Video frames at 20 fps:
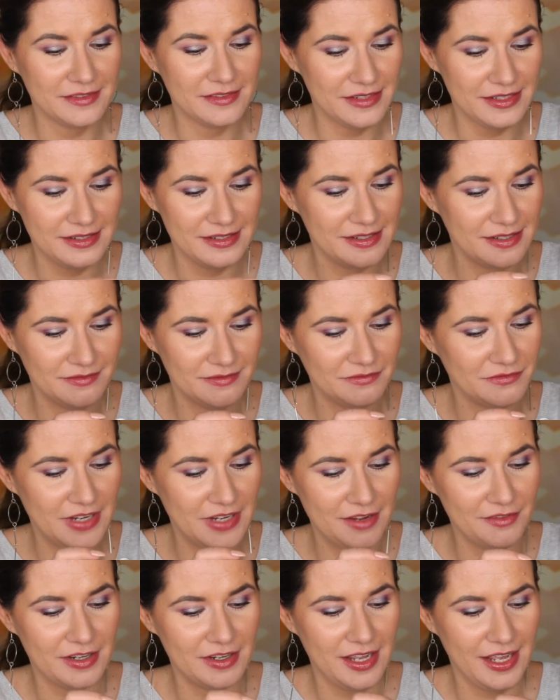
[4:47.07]

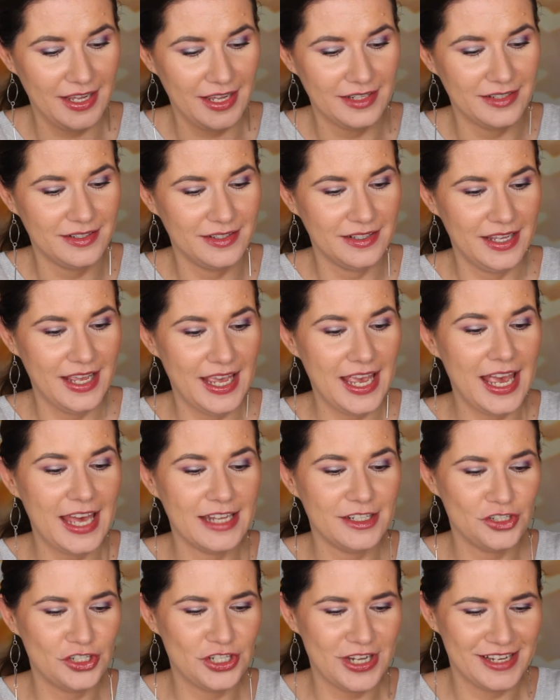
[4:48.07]
Never had
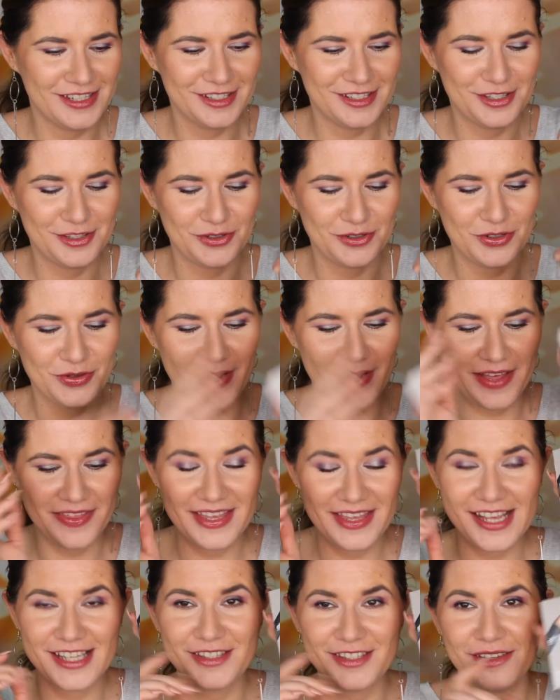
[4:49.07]
any chance to try
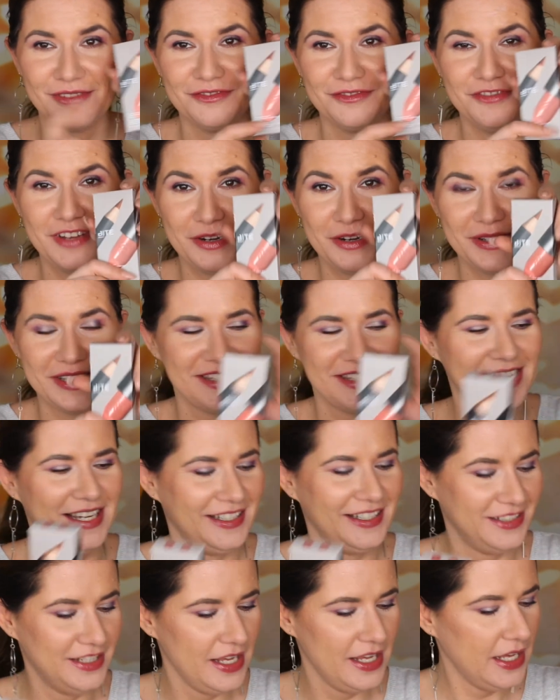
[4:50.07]
that, so I'm very
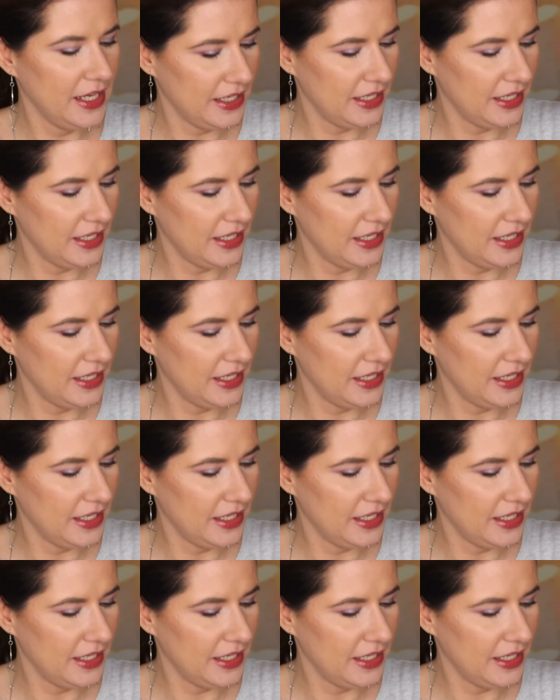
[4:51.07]
excited.